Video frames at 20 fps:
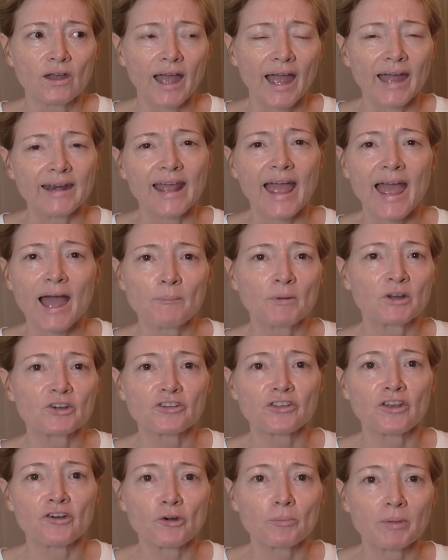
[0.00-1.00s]
And how
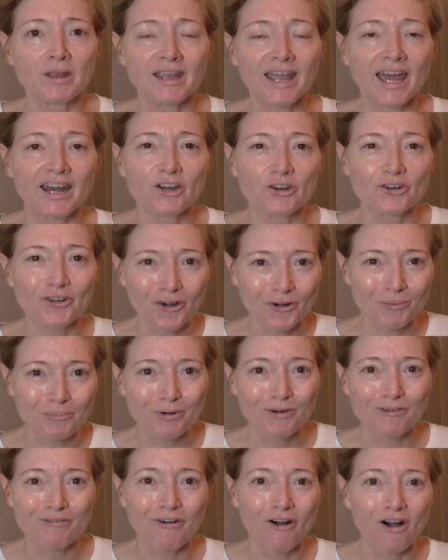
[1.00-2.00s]
much therapy can a dog
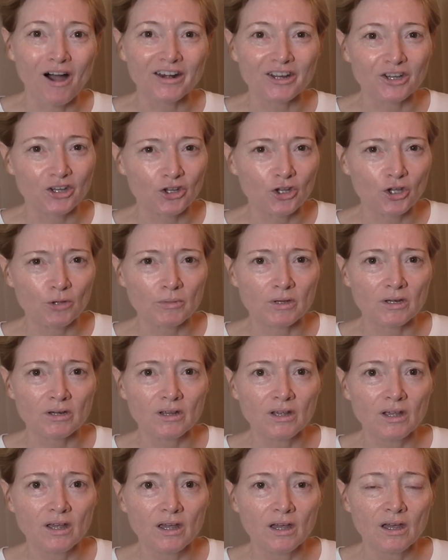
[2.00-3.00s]
provide a
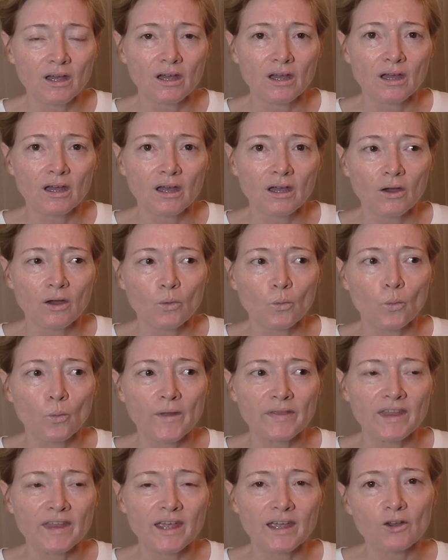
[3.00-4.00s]
human
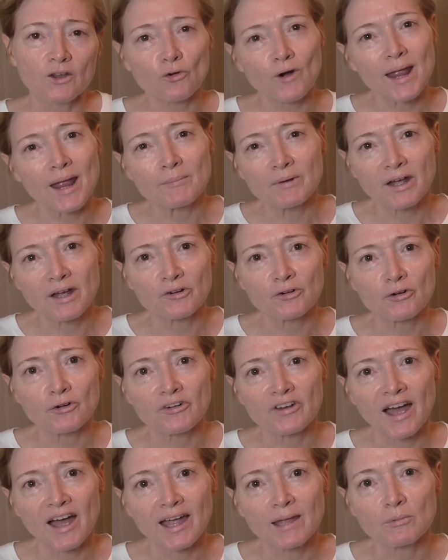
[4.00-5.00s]
when they're crammed under
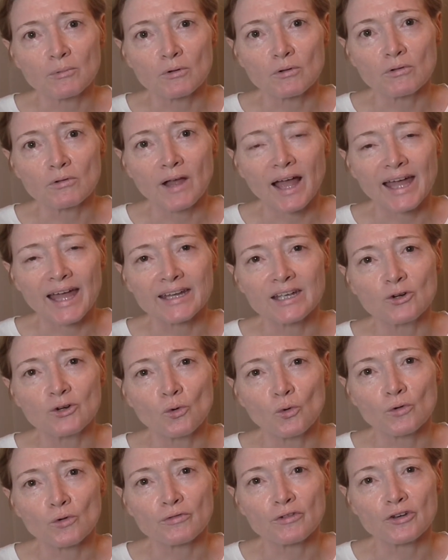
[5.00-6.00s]
a table and
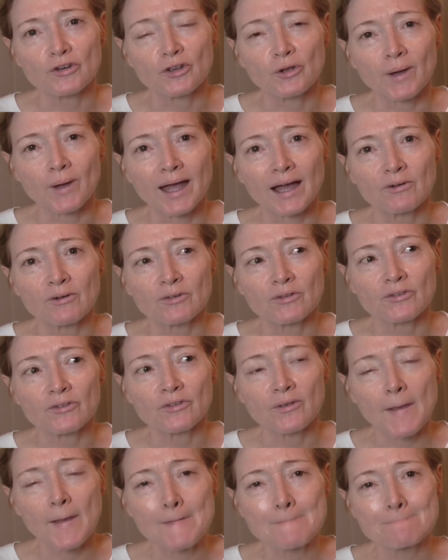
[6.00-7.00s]
ignored for 2
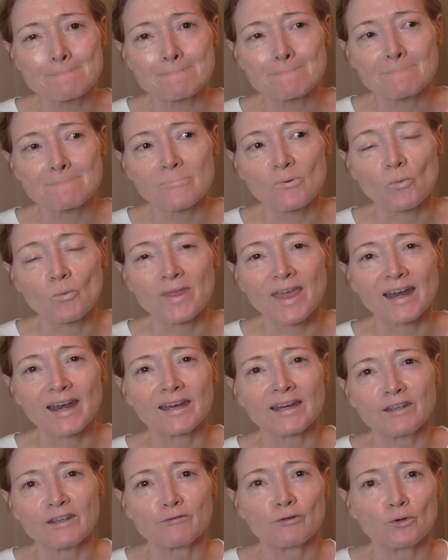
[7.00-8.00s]
hours without
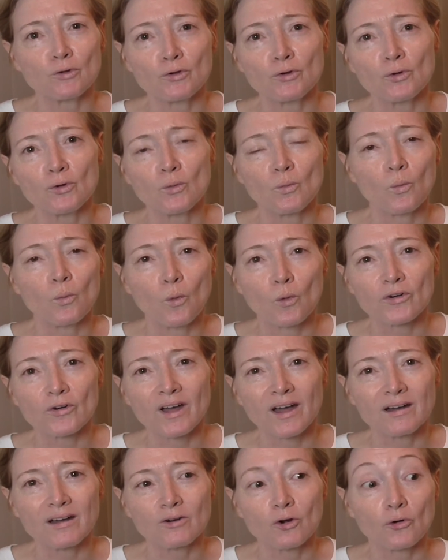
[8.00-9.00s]
any food,
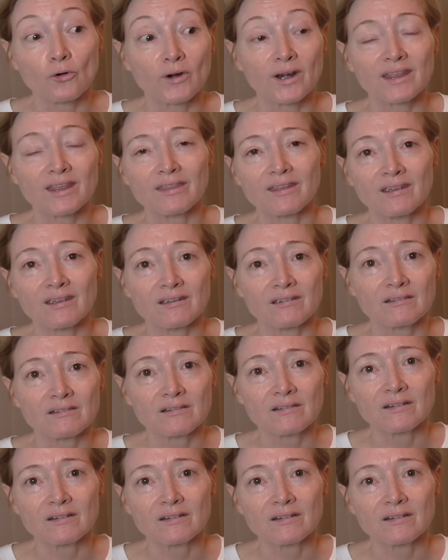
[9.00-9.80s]
water or anything